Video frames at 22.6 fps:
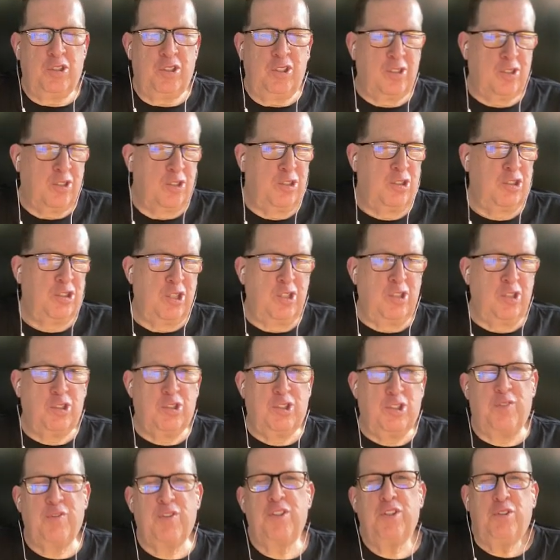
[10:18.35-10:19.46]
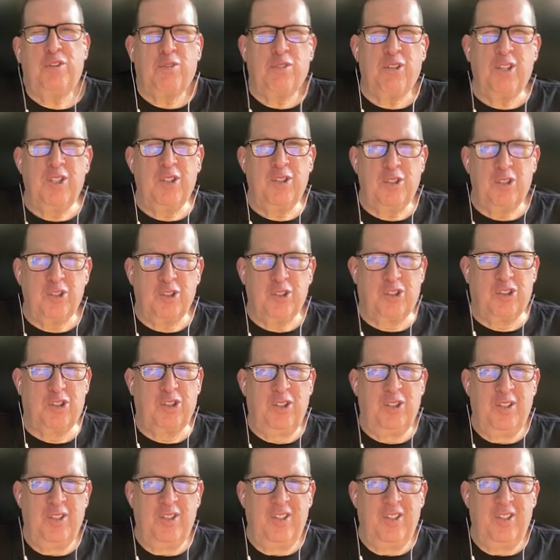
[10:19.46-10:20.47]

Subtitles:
like let's say seventh graders,